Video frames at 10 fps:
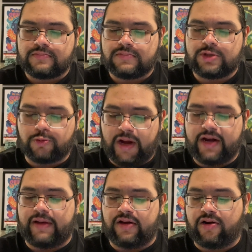to write
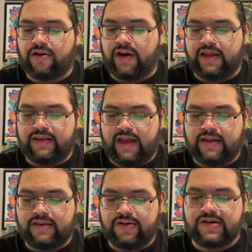about her. And
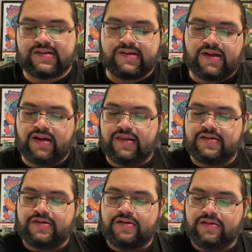then there's
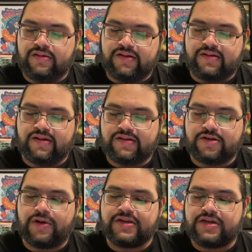this
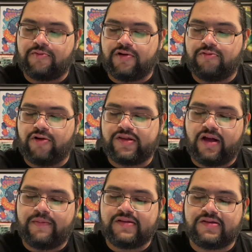situation where Roy
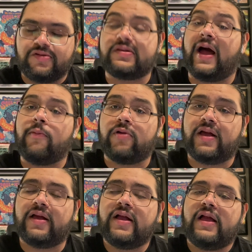Thomas used
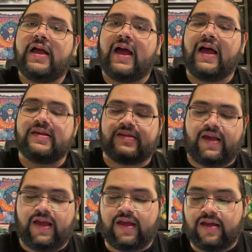Amra as
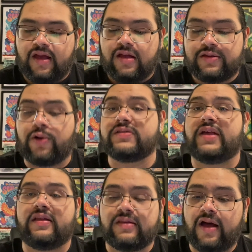a
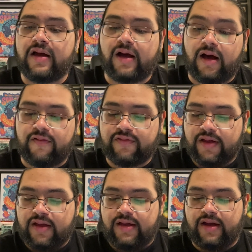Tarzan knockoff
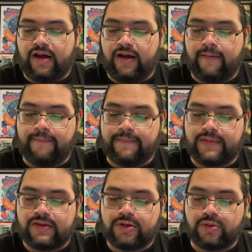
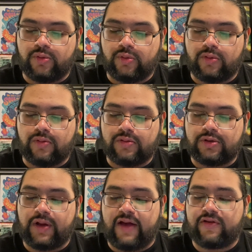
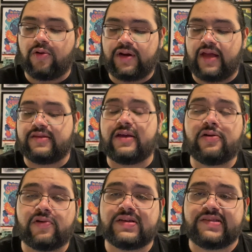to have Conan take
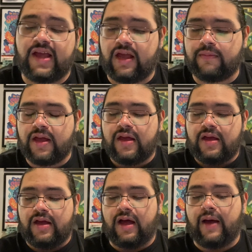over his name
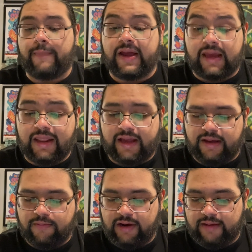by killing
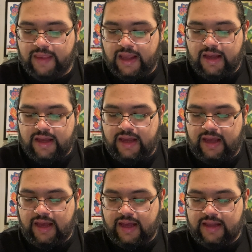him, right?
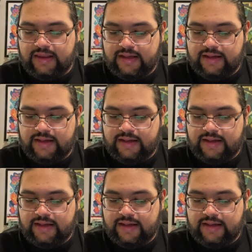And